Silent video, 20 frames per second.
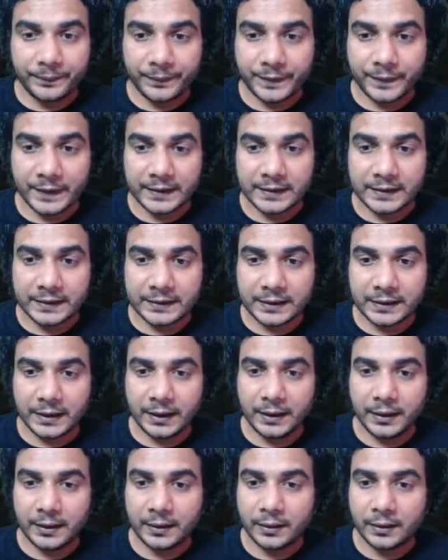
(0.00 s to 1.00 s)
This is
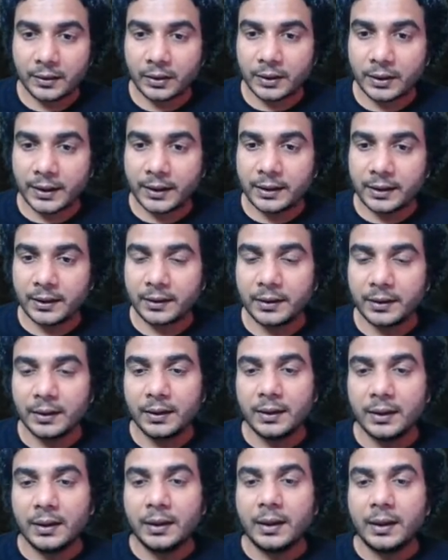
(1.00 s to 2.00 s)
k. All right.
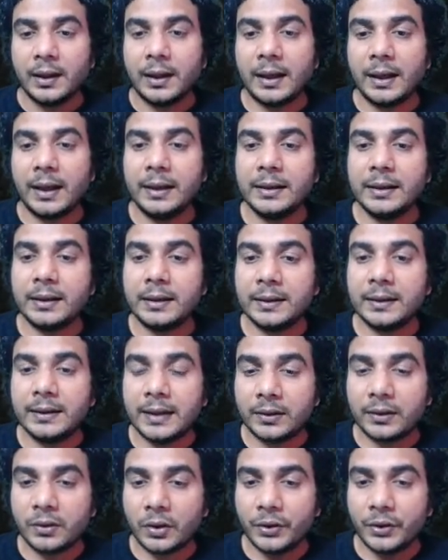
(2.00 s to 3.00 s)
And
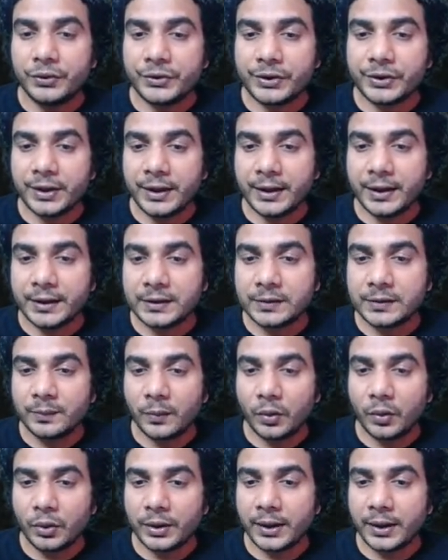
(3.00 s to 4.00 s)
that constant is
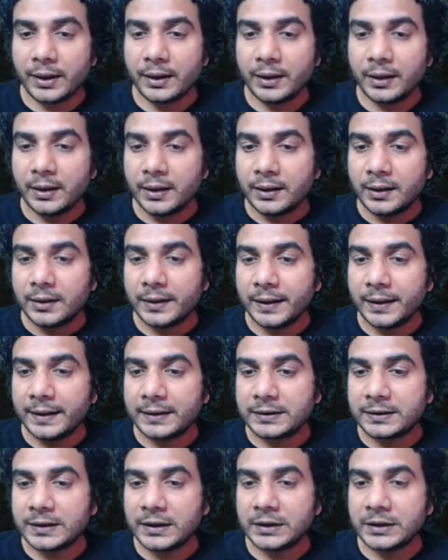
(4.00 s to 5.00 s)
more than the
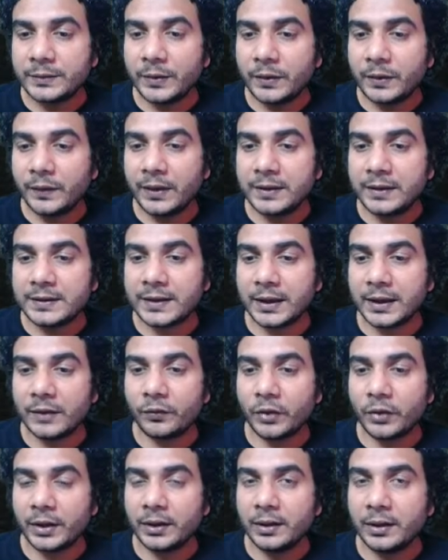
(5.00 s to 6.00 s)
distance between
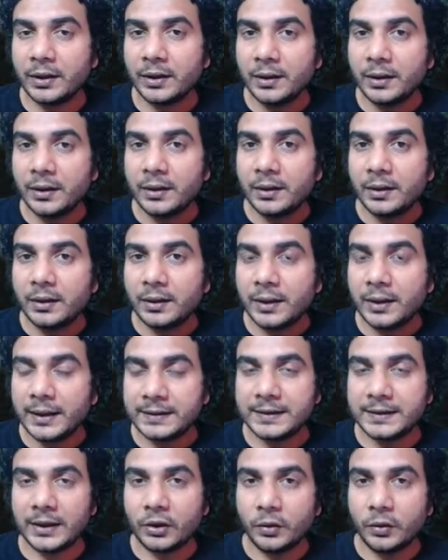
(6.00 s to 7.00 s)
z1
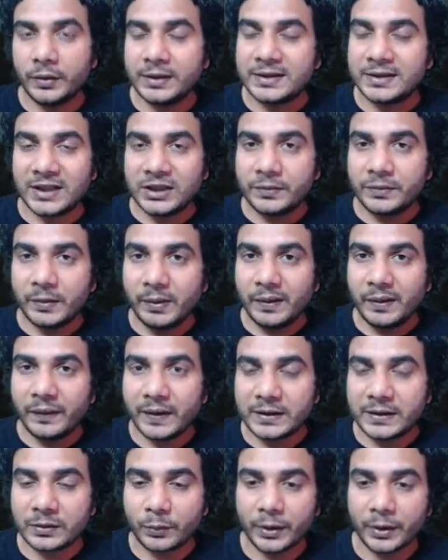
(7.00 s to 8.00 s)
and z2, distance between
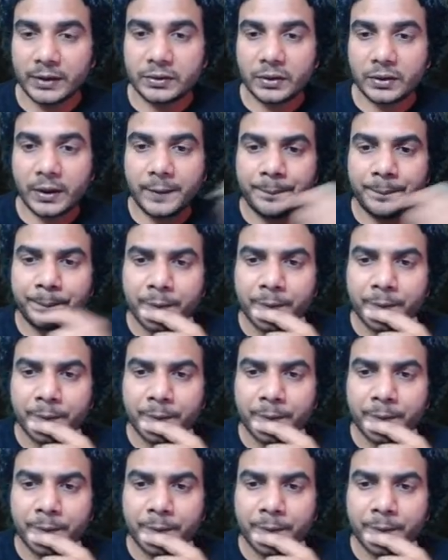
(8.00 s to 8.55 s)
fixed points, okay?